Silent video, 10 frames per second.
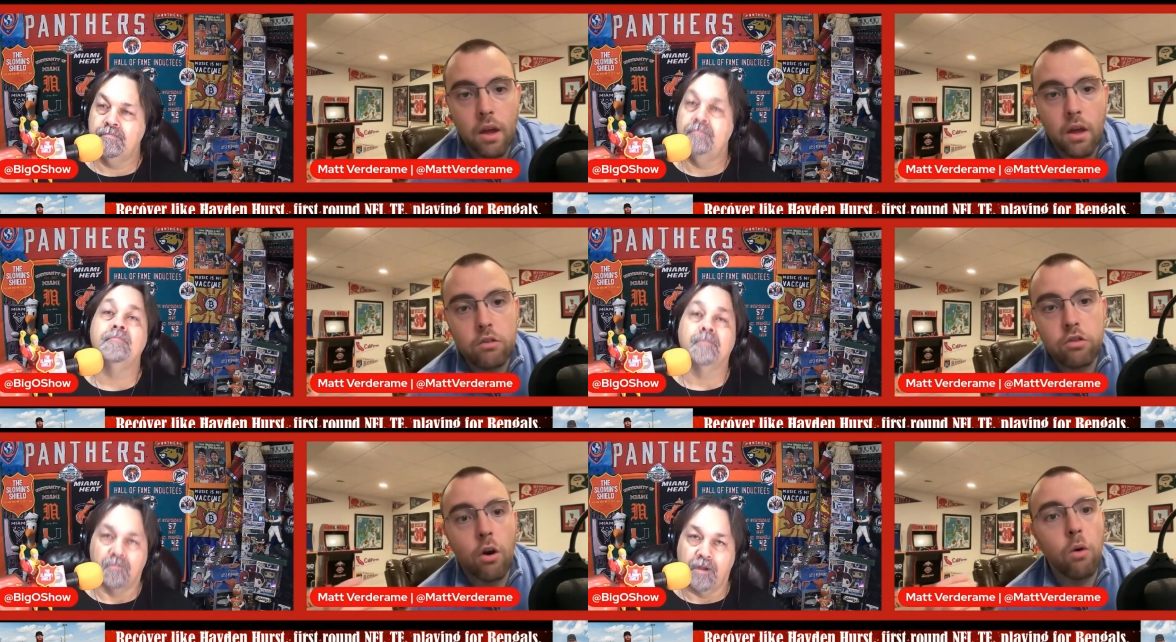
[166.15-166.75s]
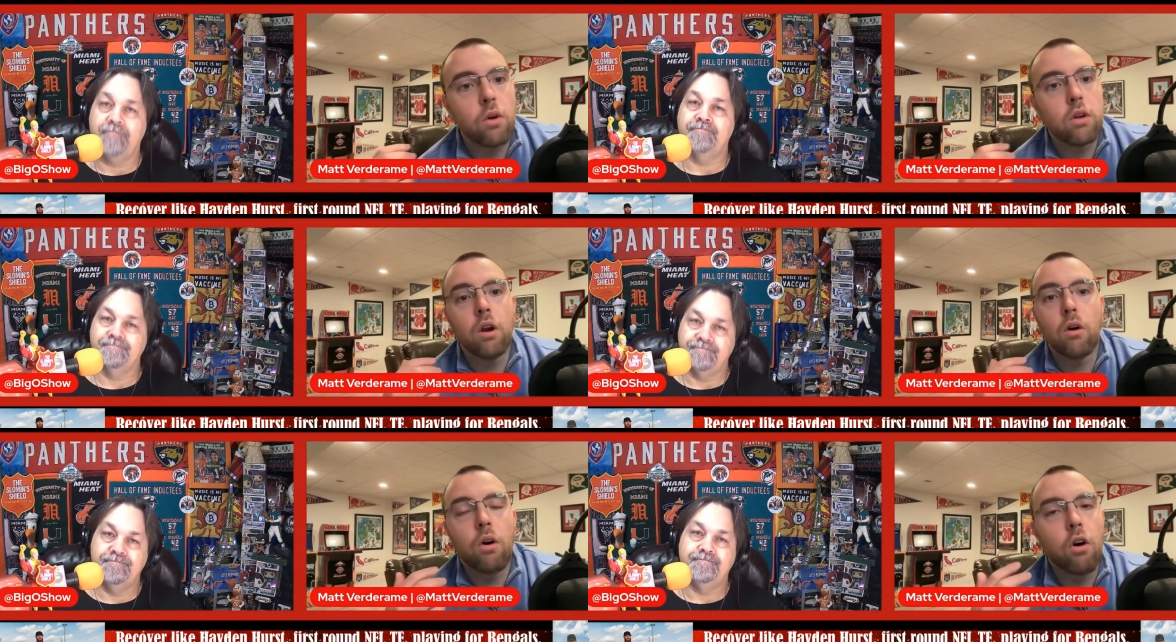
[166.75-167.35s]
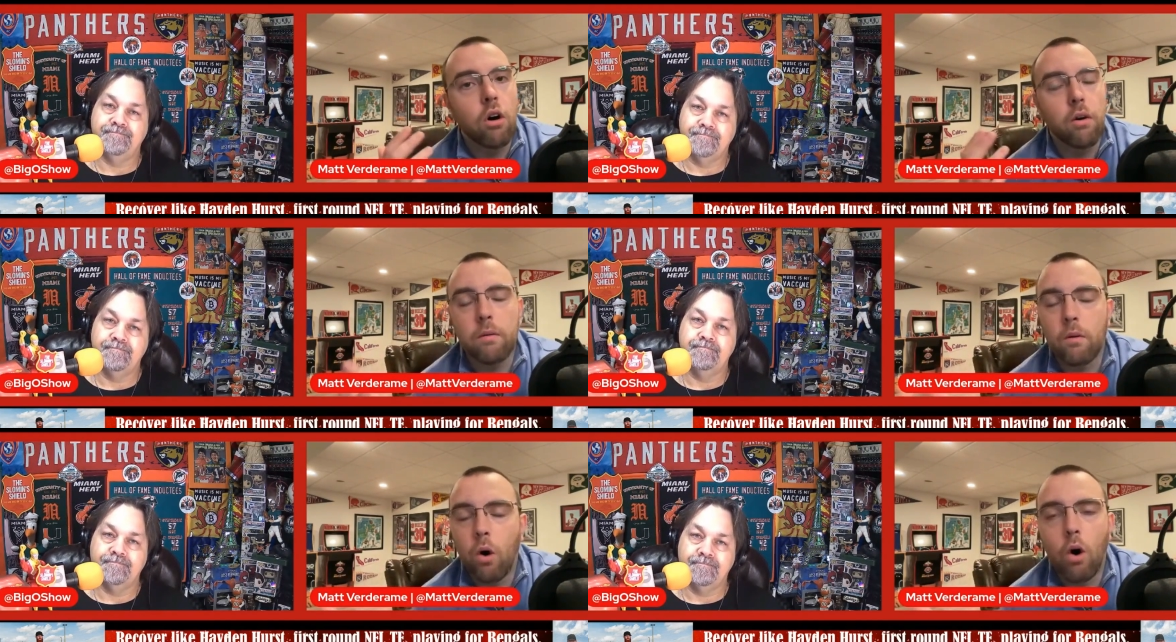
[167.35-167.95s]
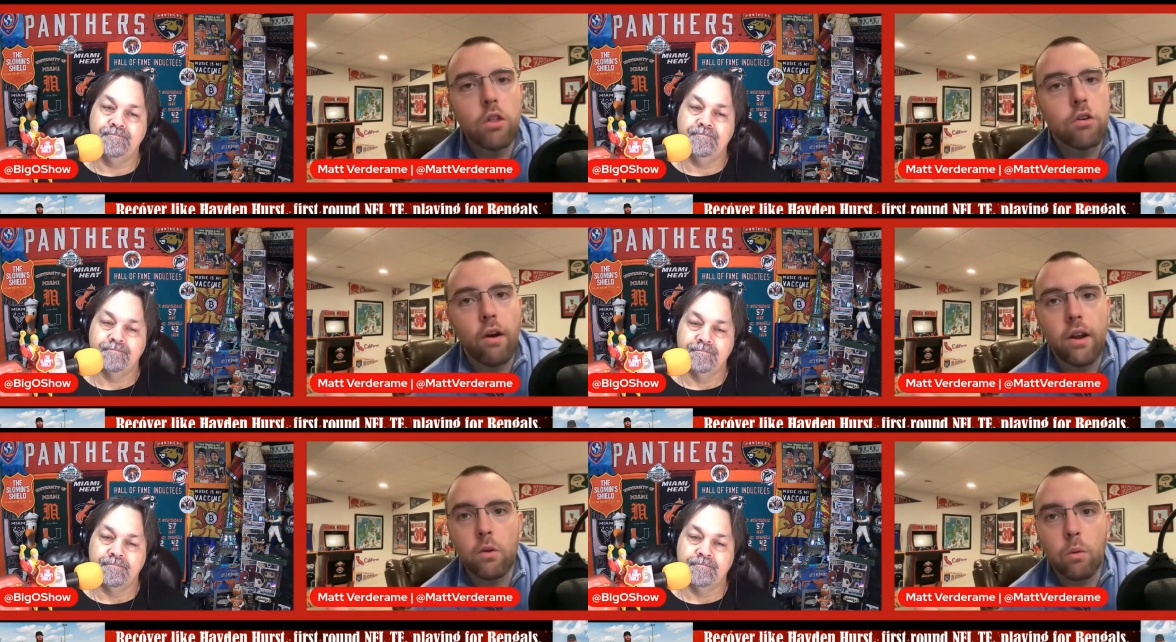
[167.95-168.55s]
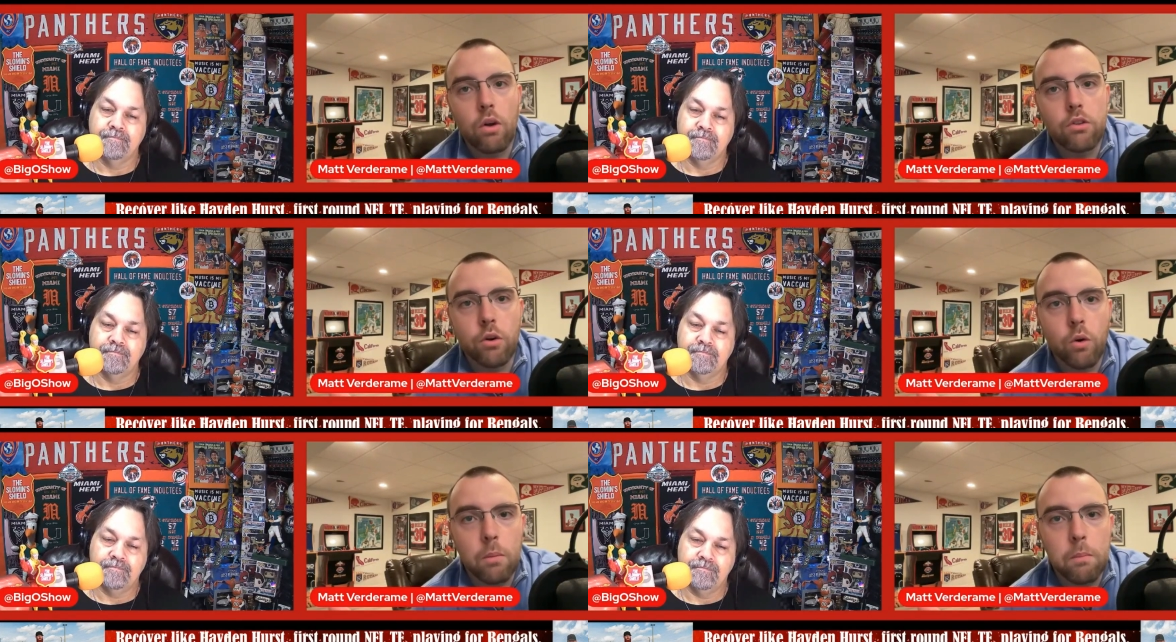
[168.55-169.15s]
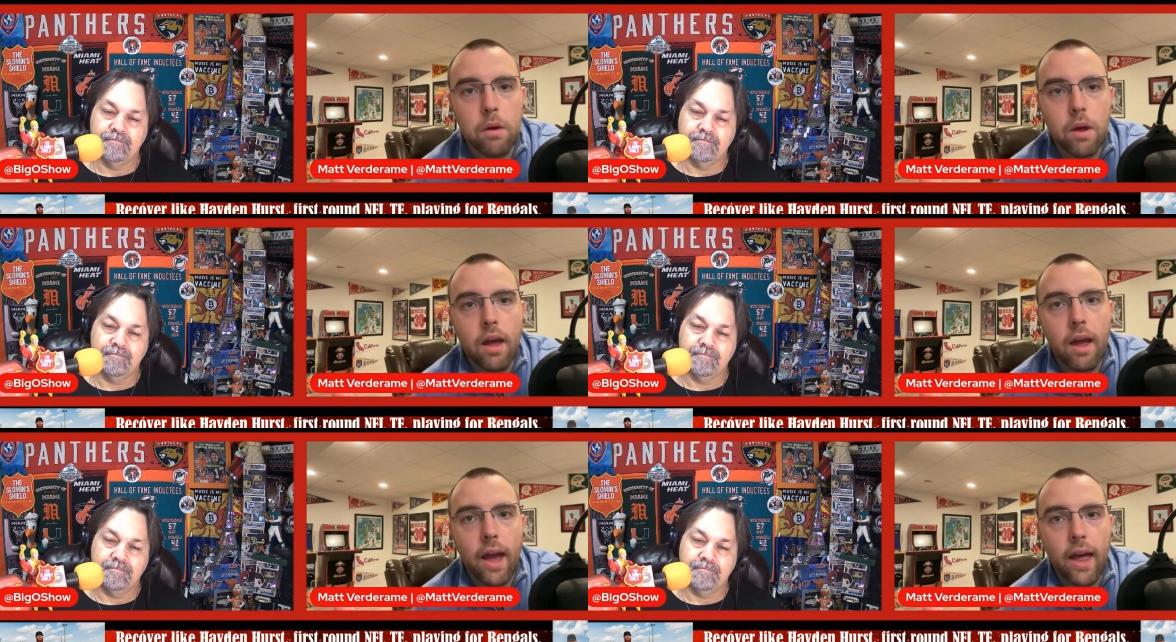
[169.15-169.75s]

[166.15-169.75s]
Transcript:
Speaker 1: So, you know, look, all the credit in the world to them. And